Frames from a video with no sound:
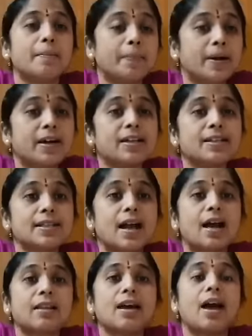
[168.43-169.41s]
Birds
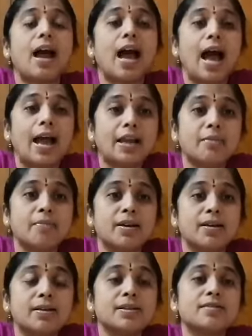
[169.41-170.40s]
are the
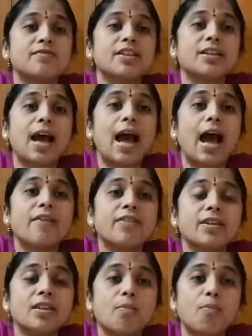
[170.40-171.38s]
animals with
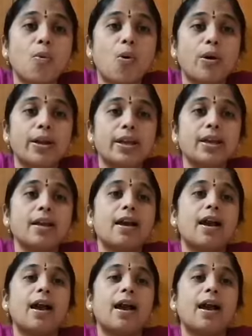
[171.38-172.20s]
having their body